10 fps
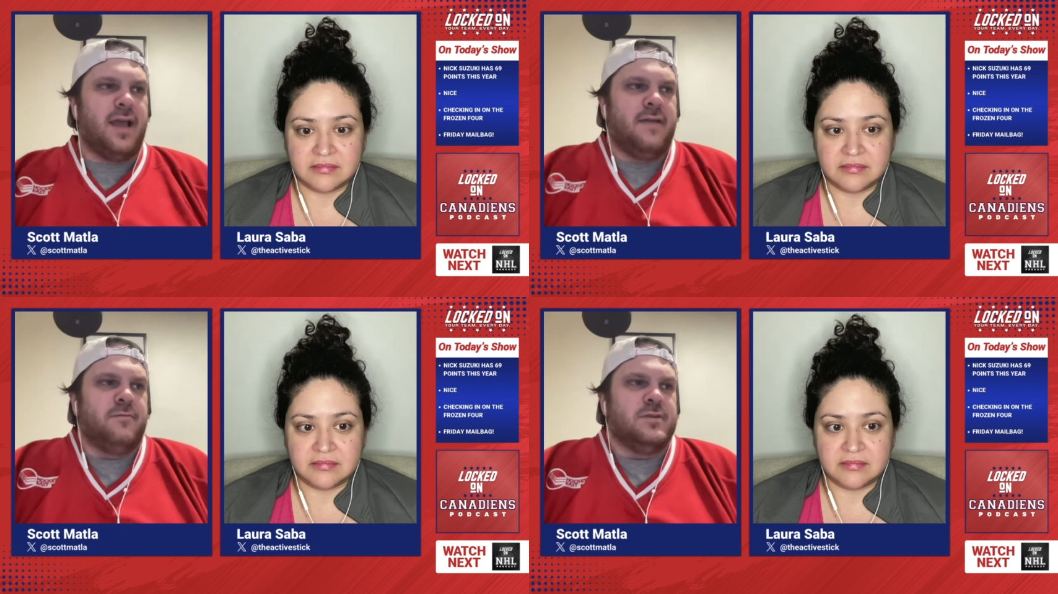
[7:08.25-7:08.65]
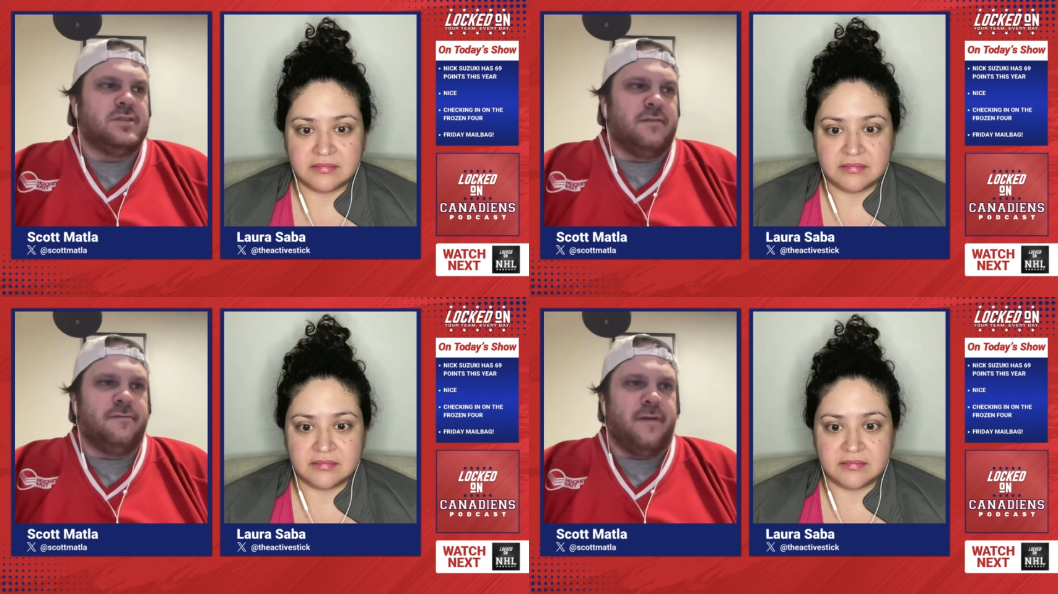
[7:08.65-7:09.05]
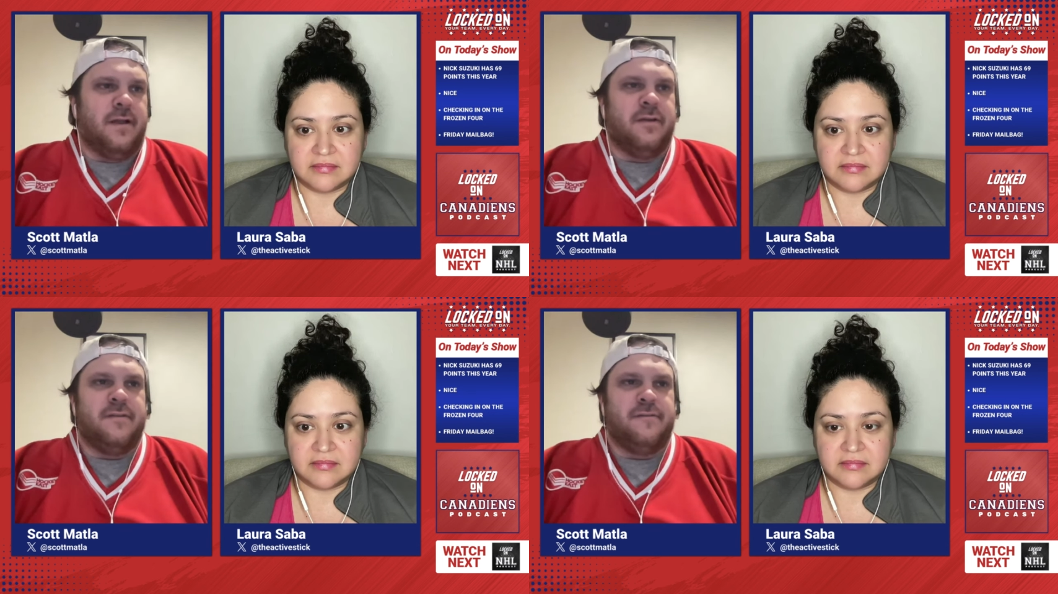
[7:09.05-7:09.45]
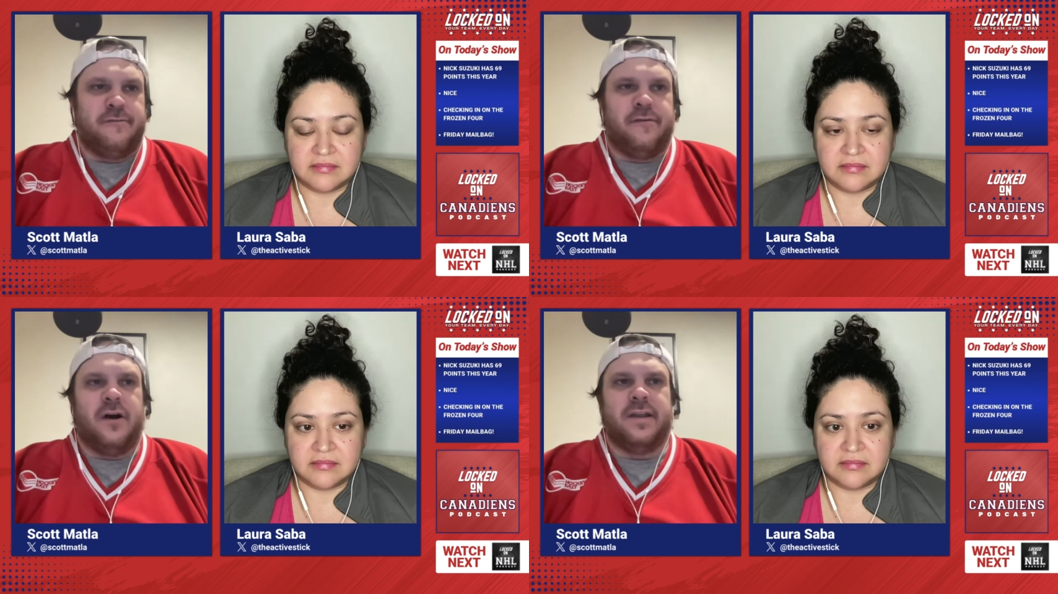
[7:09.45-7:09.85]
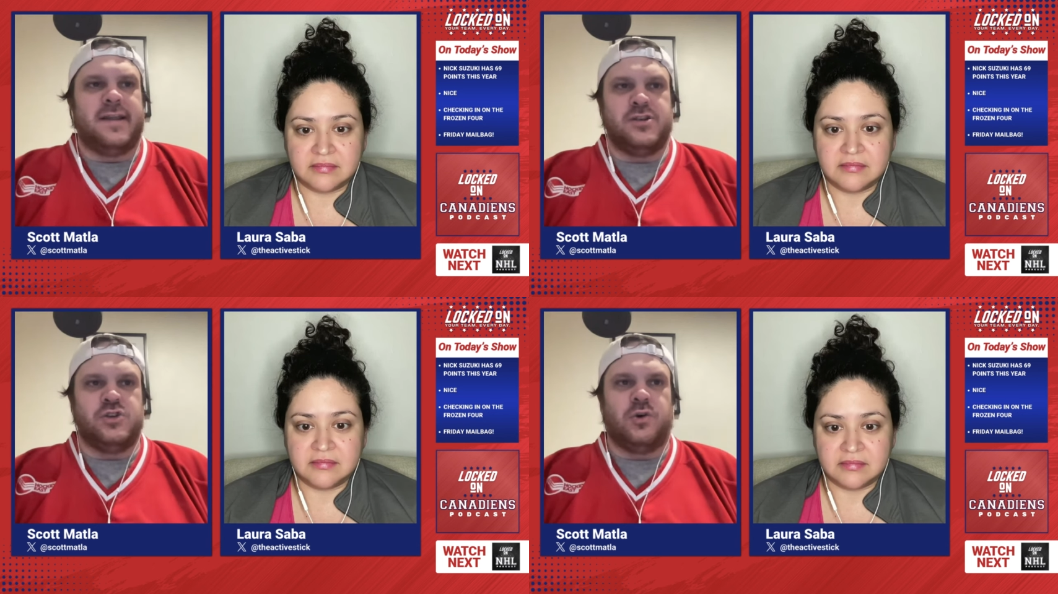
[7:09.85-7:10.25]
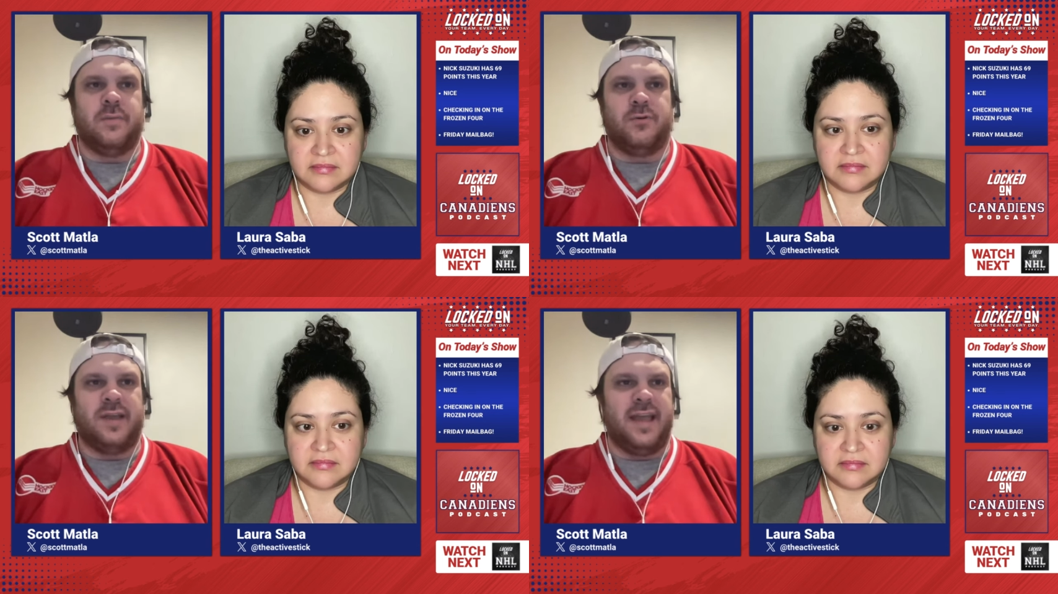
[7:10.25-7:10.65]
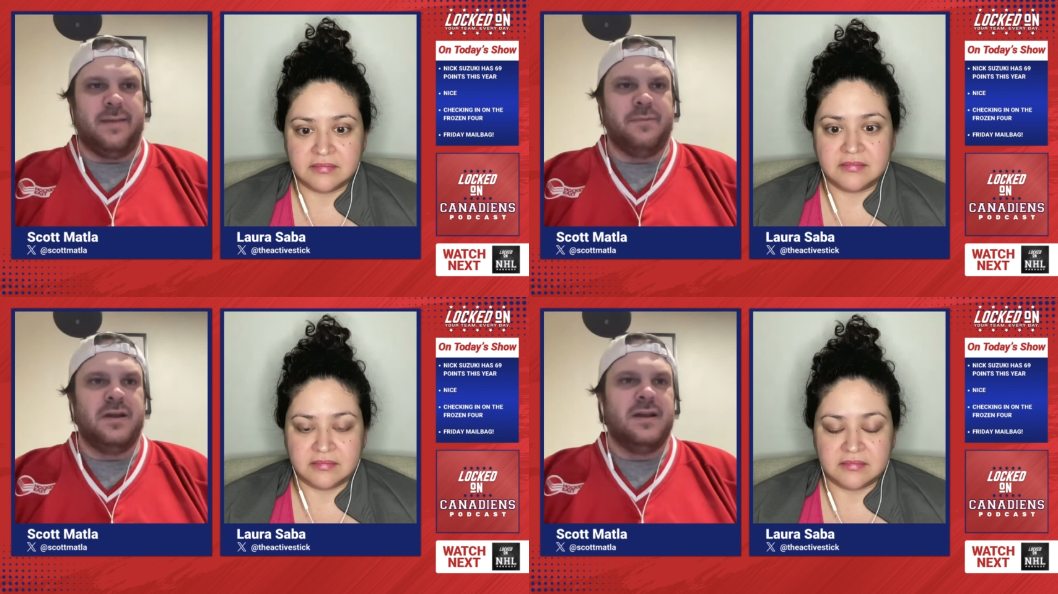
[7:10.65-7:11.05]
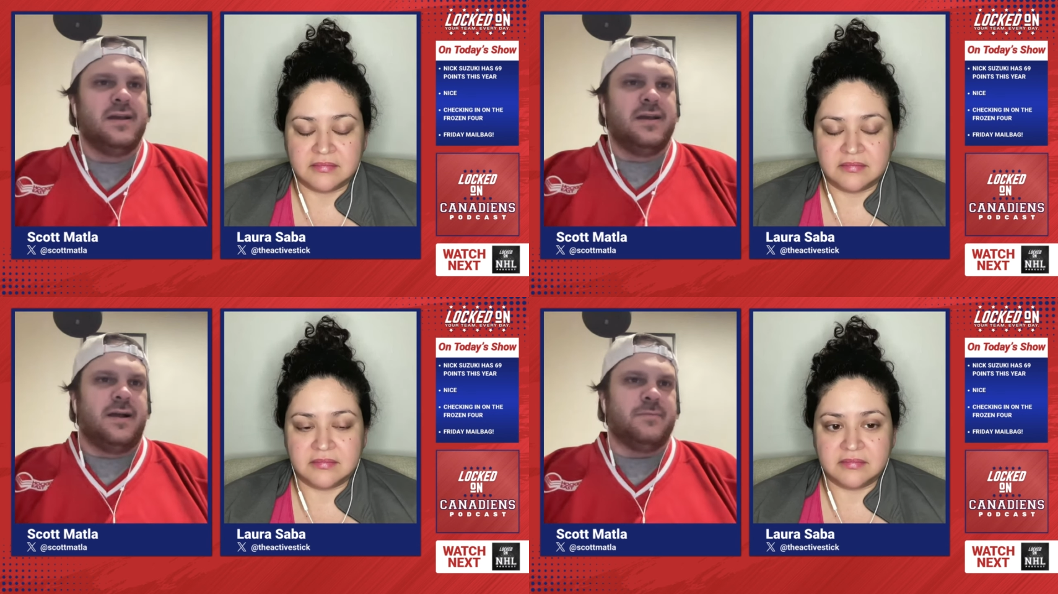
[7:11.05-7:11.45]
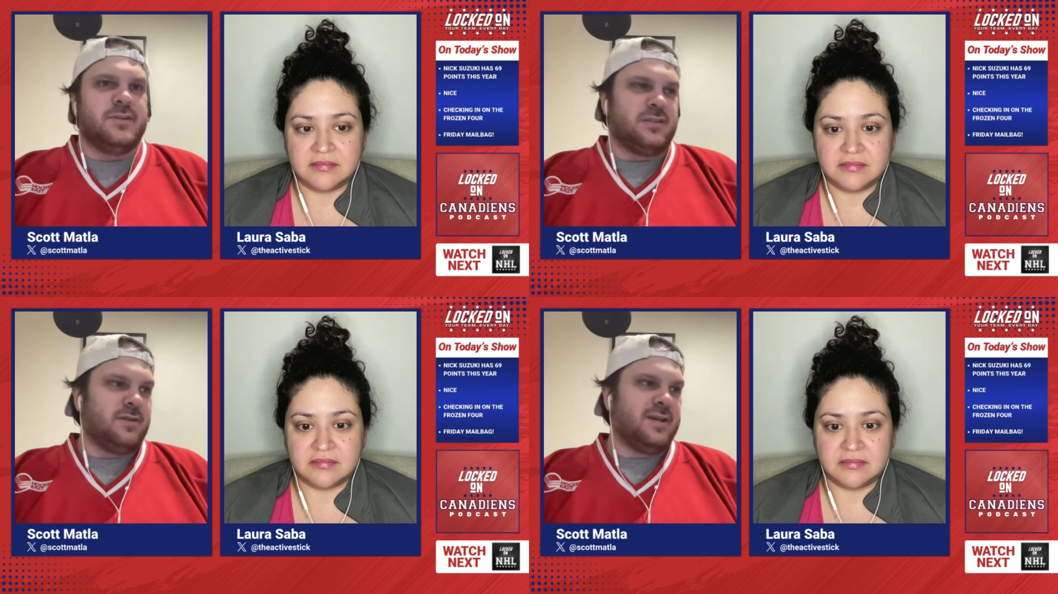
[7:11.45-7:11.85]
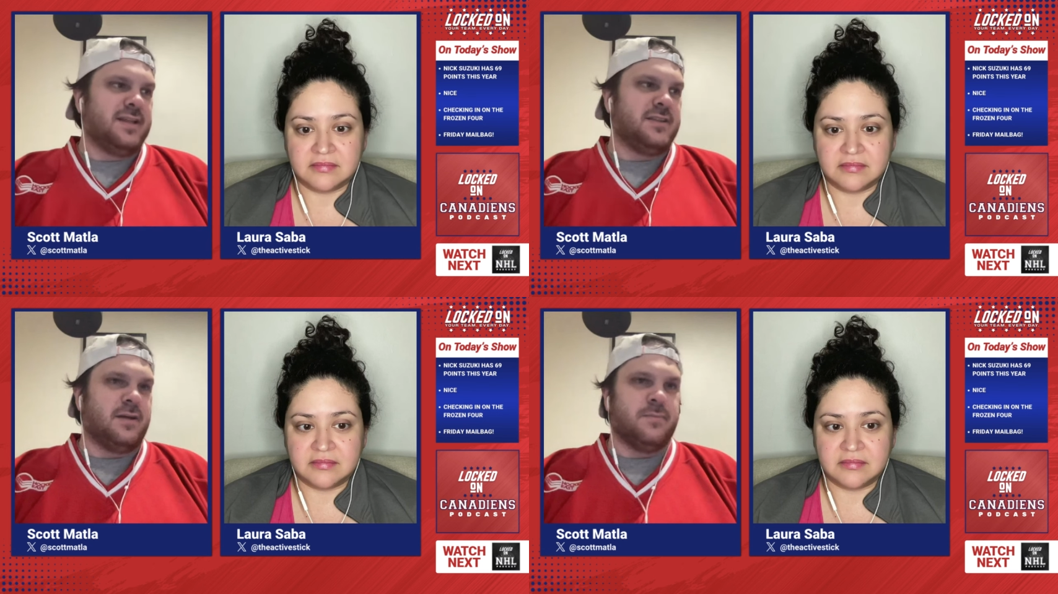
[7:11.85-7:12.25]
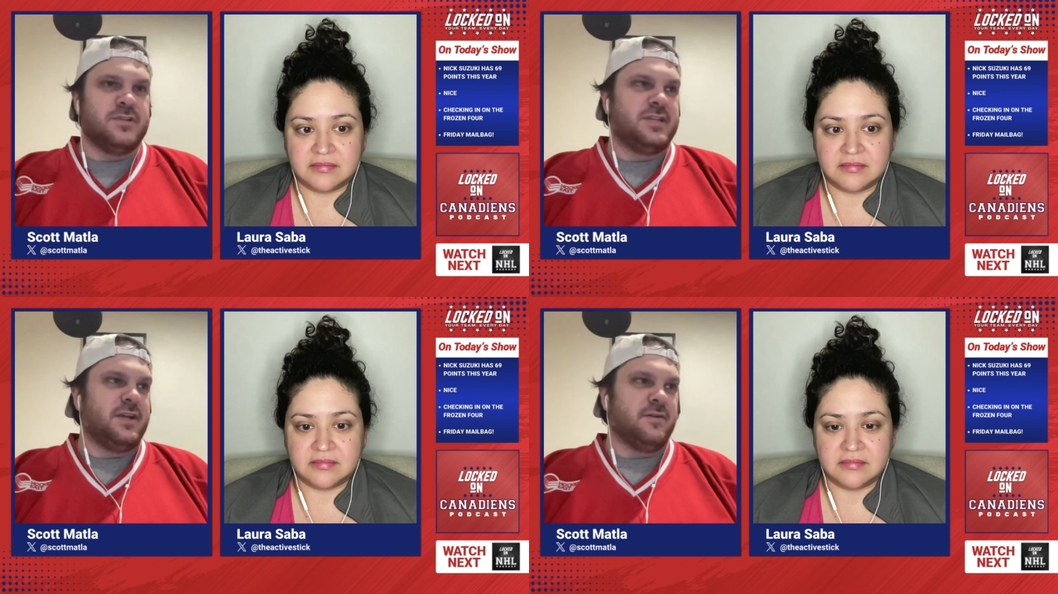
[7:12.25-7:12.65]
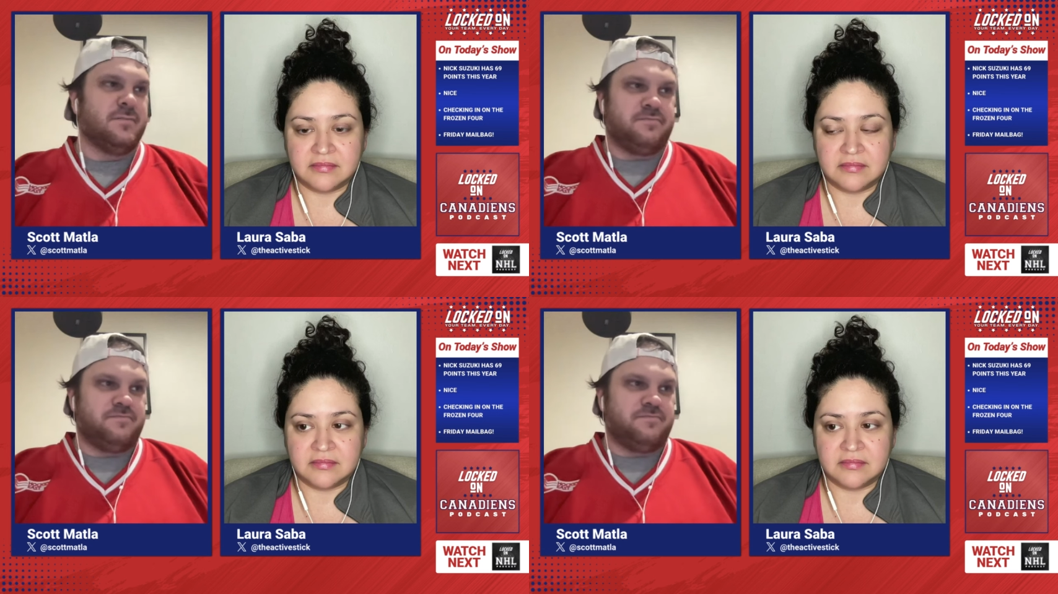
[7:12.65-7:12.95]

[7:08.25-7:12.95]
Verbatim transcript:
Speaker 1: It was a very fun, enjoyable game. I'm just looking at the numbers here.